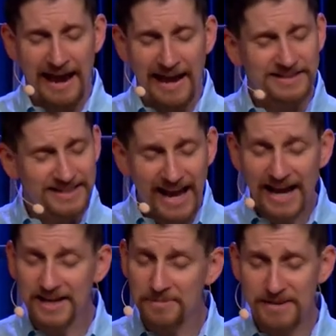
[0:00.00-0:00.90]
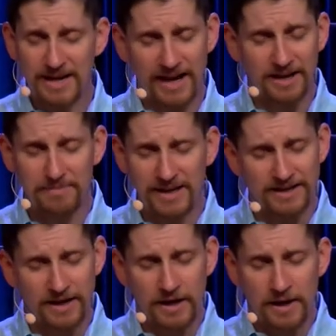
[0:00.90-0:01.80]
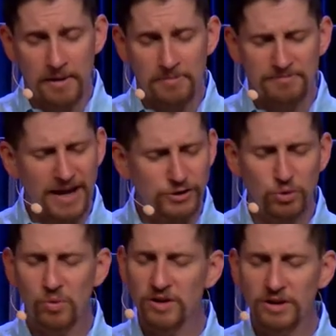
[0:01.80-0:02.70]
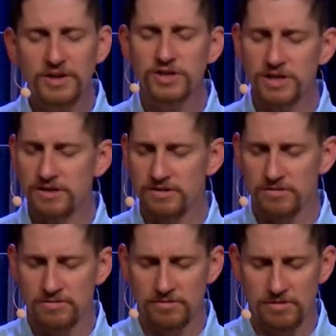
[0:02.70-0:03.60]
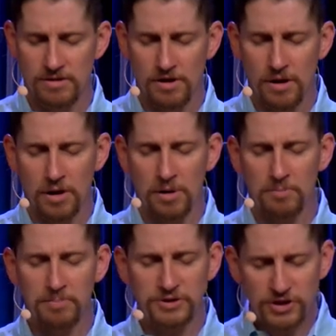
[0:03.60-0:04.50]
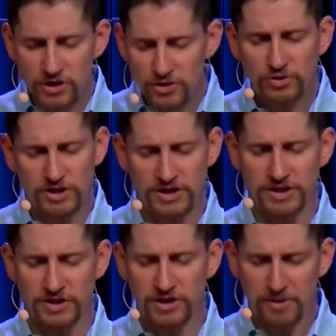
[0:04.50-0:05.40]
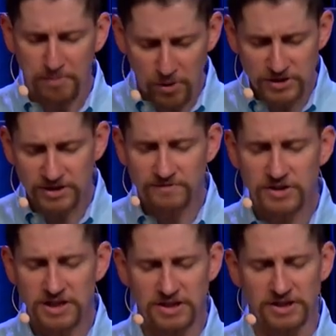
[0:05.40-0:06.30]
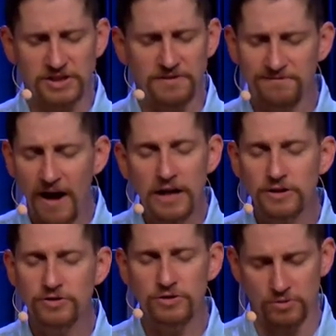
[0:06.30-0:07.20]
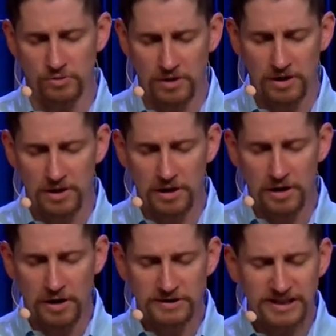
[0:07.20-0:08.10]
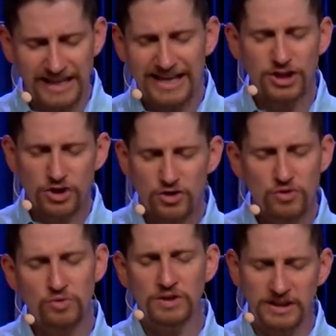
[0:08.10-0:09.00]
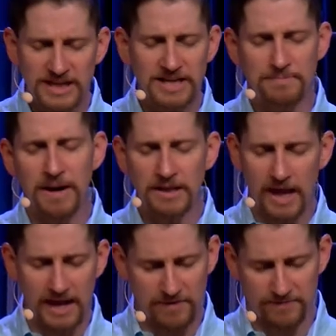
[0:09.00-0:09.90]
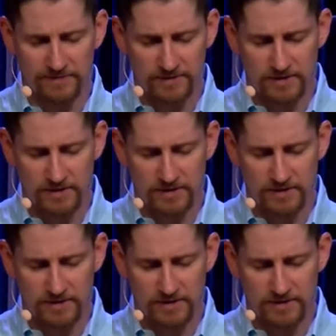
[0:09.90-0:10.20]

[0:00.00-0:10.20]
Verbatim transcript: And today I commit. I commit not to a religion, but to you, Jesus, to the person of Jesus, to follow you, to let you lead my life.